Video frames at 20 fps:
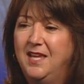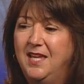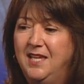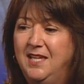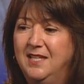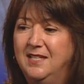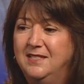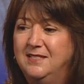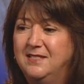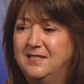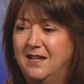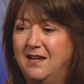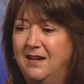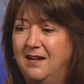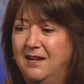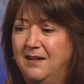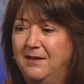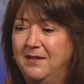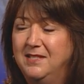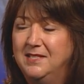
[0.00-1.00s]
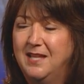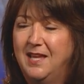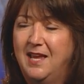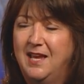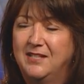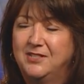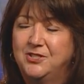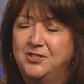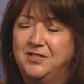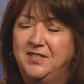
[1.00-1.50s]
It
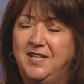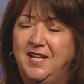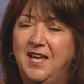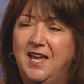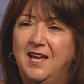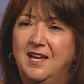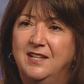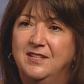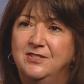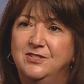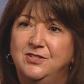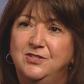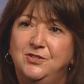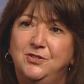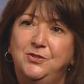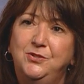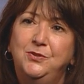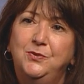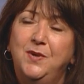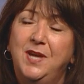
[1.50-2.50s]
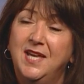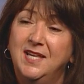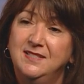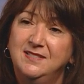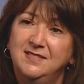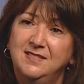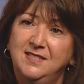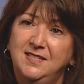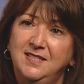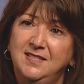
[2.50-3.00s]
actually has two
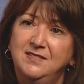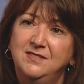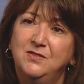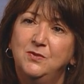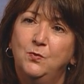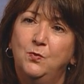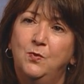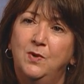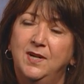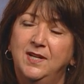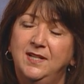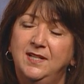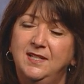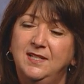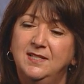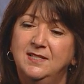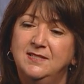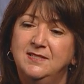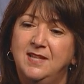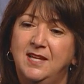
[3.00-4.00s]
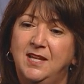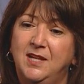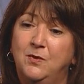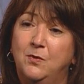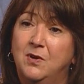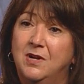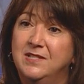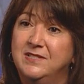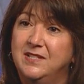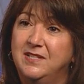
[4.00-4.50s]
entities. One is a
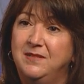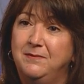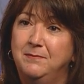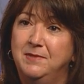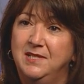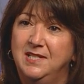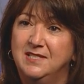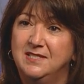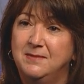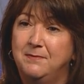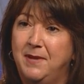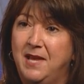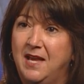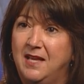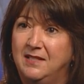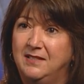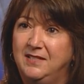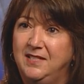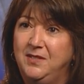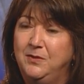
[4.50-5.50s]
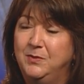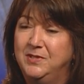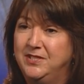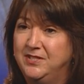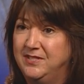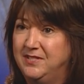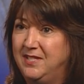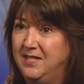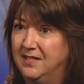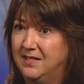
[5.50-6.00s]
quasi-municipality,
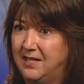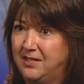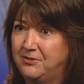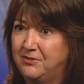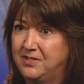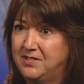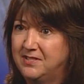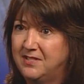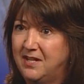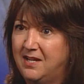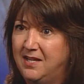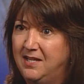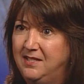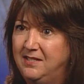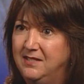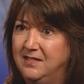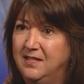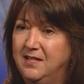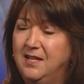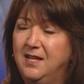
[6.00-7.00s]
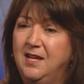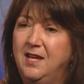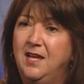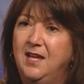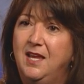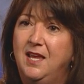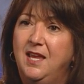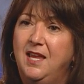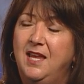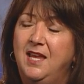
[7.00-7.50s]
which is the electric side.
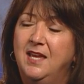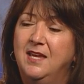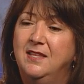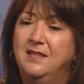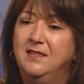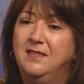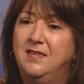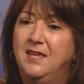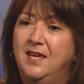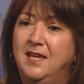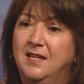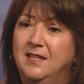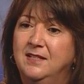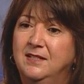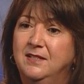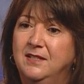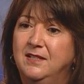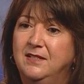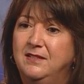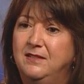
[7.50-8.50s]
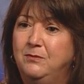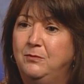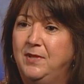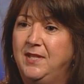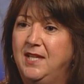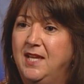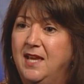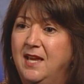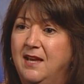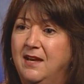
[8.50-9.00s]
And then
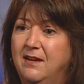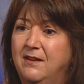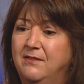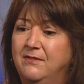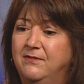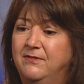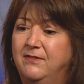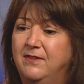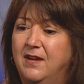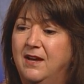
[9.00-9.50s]
we have